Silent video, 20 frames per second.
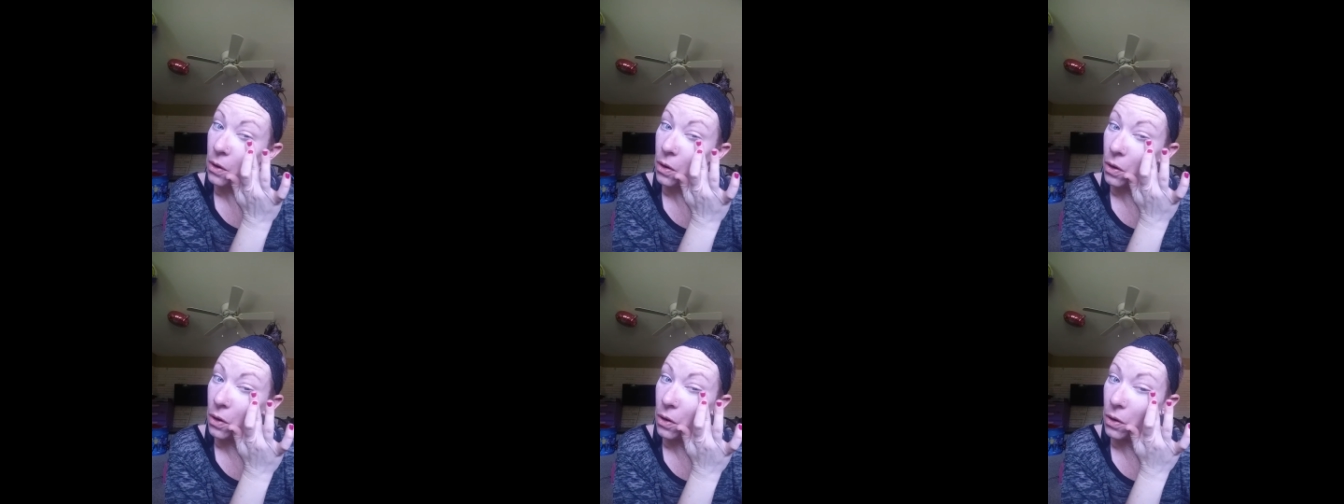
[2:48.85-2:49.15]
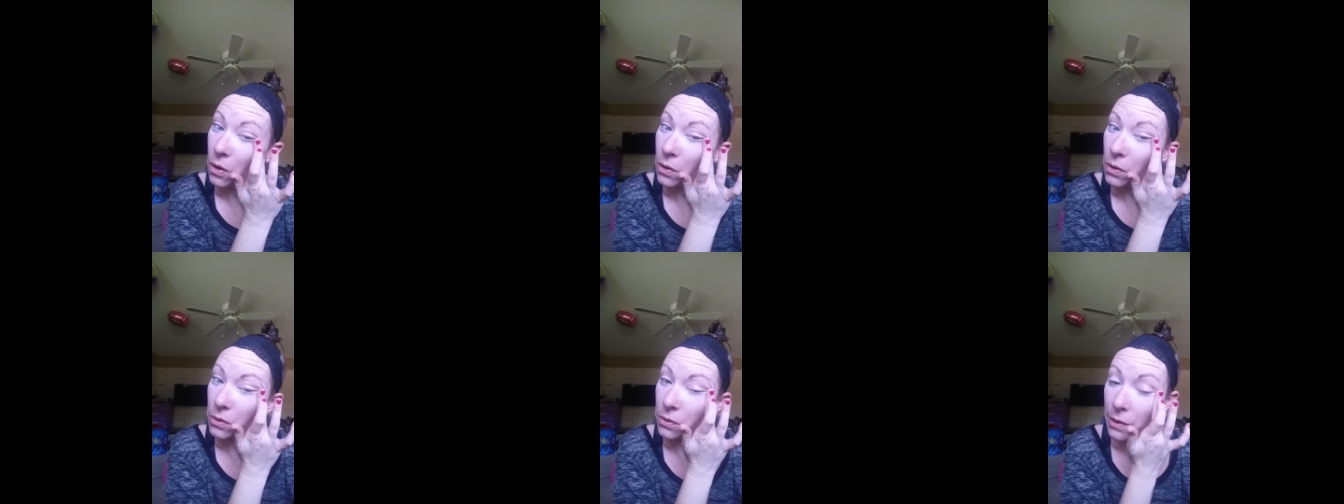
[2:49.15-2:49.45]

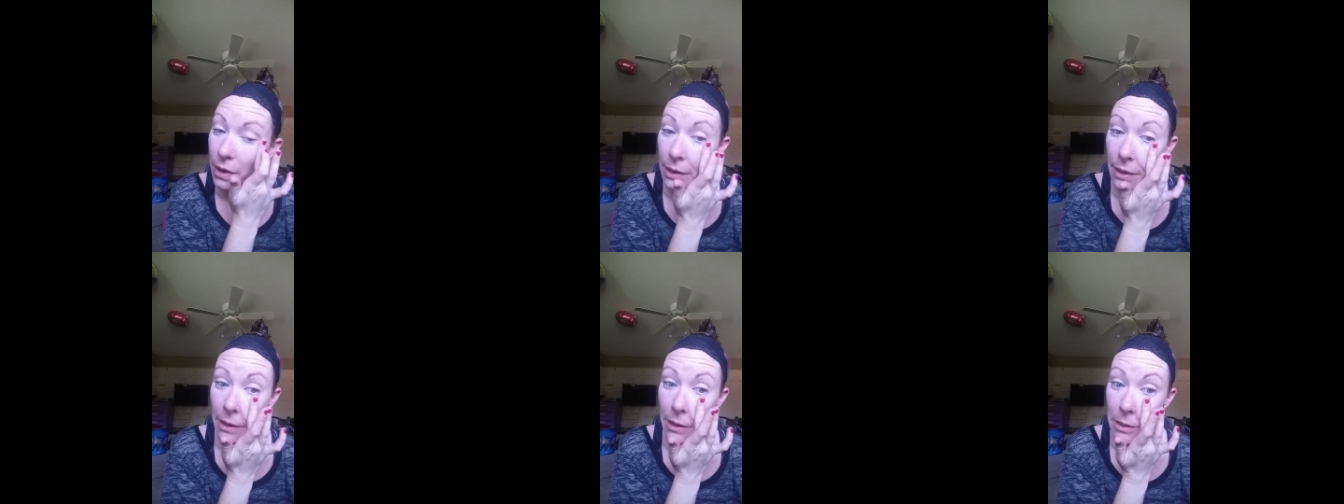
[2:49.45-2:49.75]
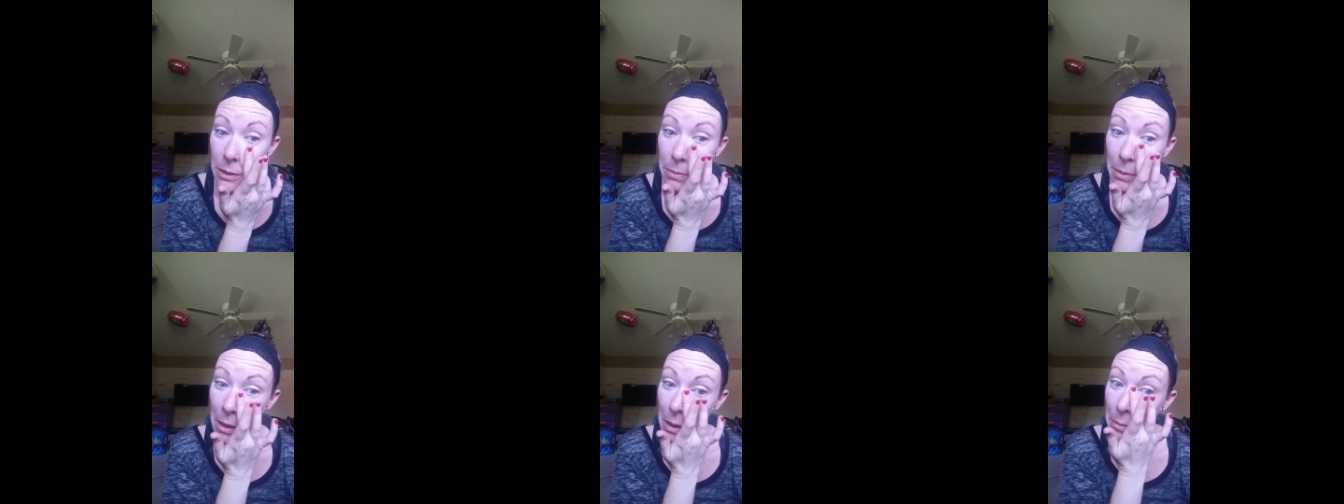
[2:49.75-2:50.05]
all the
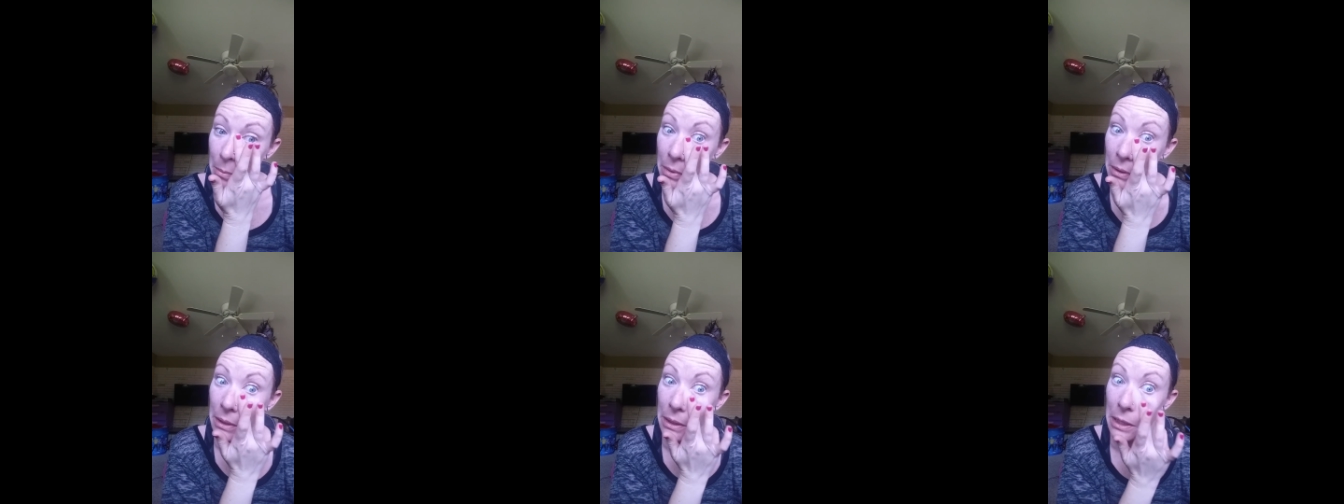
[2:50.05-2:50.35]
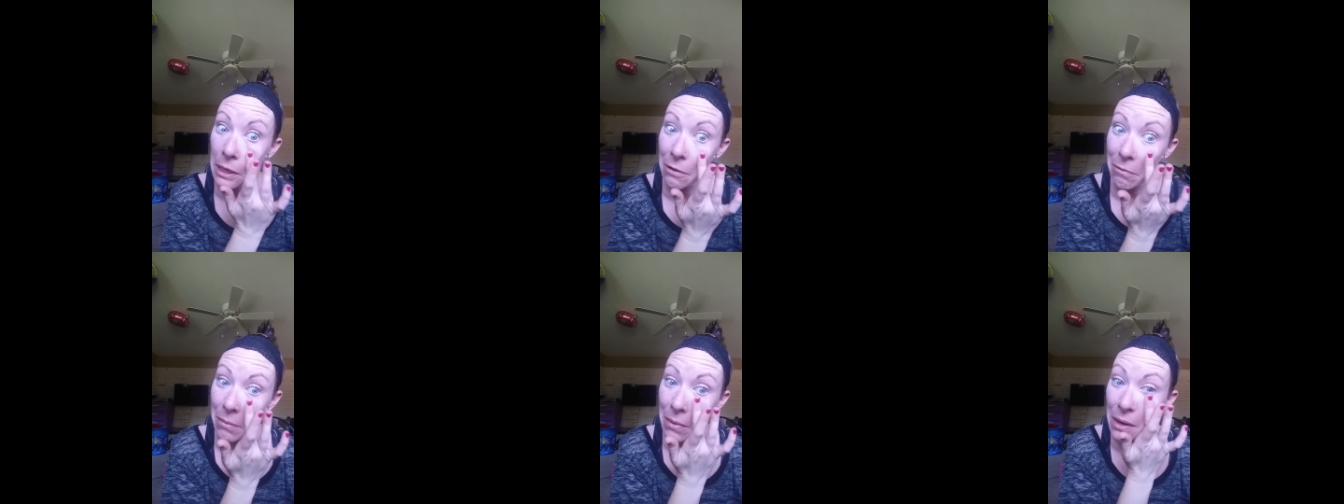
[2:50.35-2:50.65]
redness, but
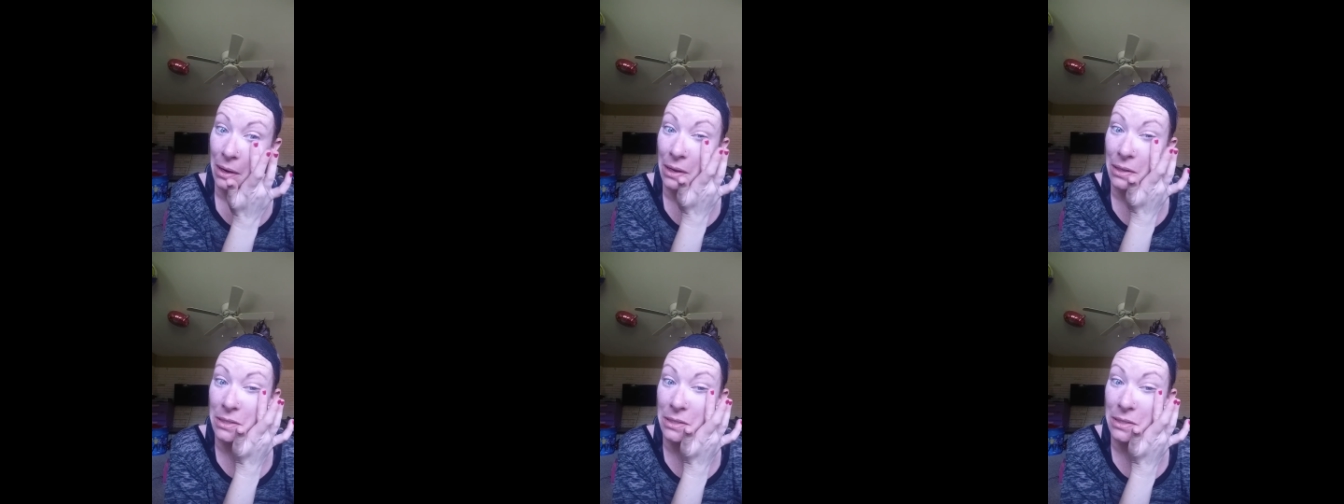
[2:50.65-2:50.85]
believe me,